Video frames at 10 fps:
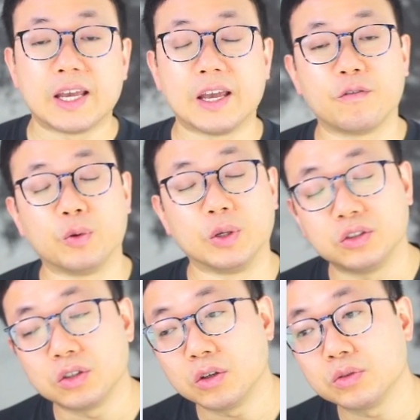If we
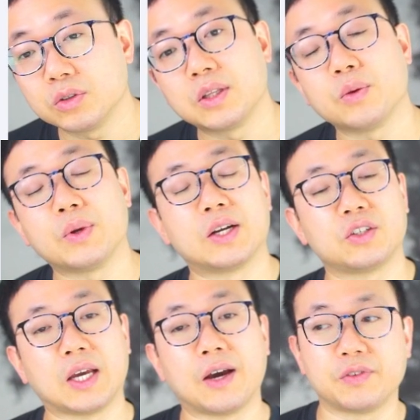don't, then we
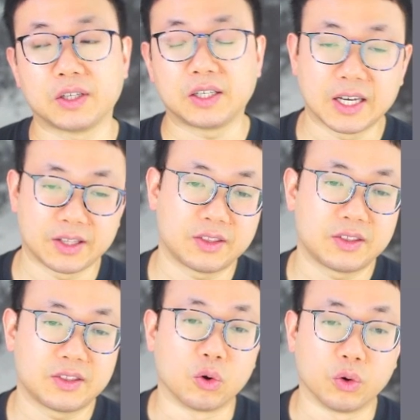actually have to get
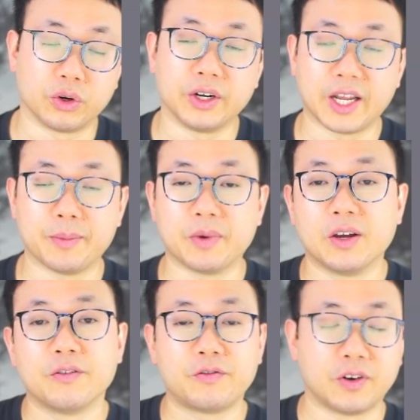the order name
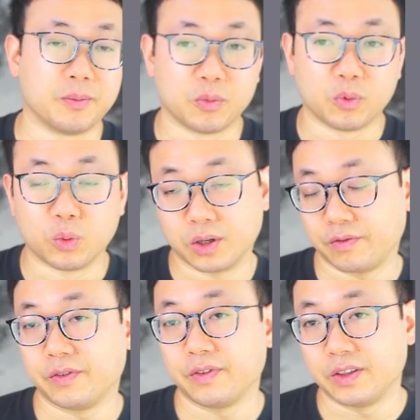from one
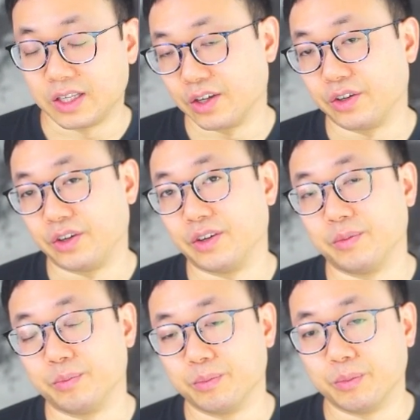of the other
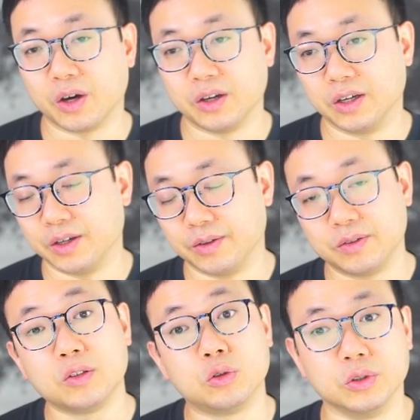
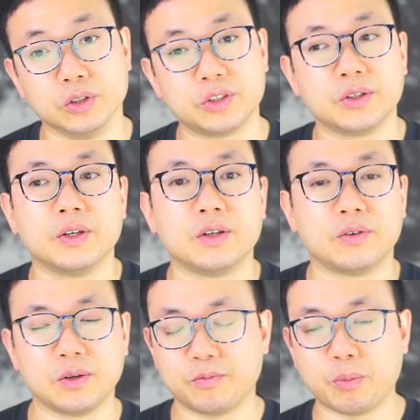tools,
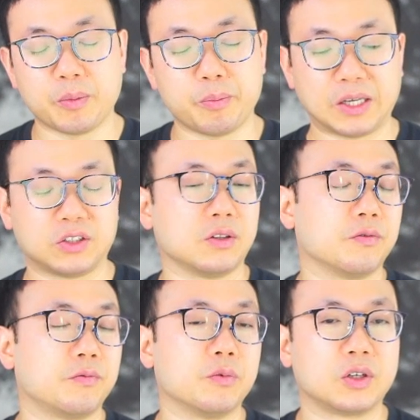right? But based on
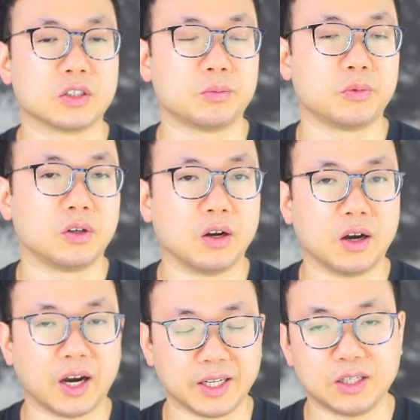the customer
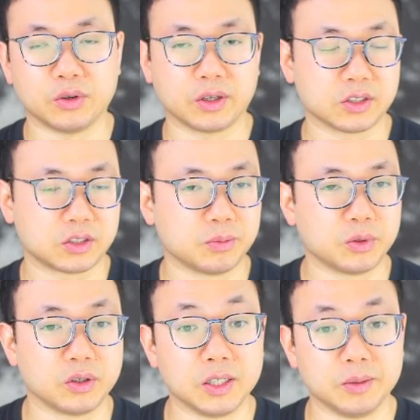ID or the
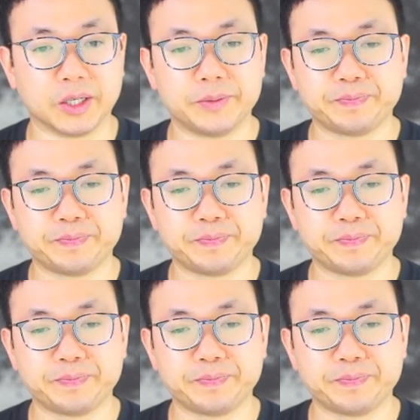customer email.